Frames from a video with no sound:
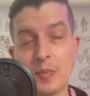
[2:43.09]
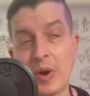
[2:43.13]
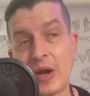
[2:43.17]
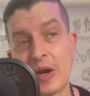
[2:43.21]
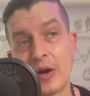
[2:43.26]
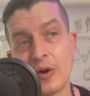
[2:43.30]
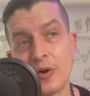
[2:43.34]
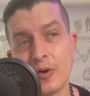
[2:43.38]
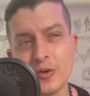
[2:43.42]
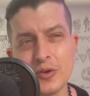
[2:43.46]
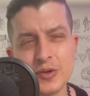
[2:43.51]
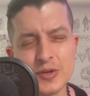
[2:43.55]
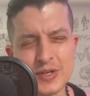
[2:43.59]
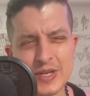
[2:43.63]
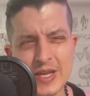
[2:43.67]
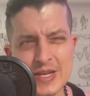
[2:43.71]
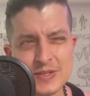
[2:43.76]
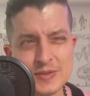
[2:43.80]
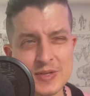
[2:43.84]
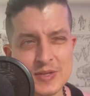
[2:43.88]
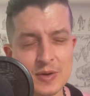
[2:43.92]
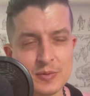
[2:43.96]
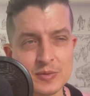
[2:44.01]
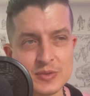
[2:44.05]
My earlier
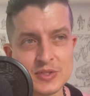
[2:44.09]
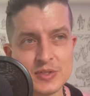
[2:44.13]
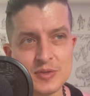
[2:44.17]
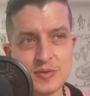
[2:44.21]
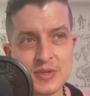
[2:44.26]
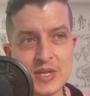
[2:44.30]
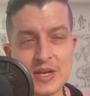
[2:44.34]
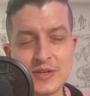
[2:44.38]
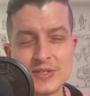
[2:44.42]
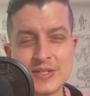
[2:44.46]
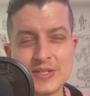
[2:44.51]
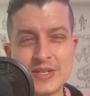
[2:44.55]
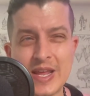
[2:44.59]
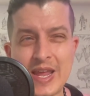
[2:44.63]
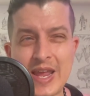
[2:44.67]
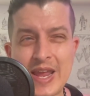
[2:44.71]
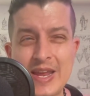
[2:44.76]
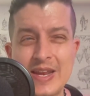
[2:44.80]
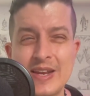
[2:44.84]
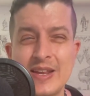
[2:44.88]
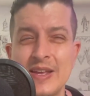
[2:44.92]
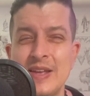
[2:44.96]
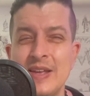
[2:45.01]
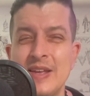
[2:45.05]
case that was
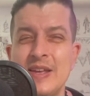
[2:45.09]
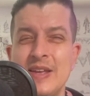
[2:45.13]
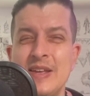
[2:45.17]
2008,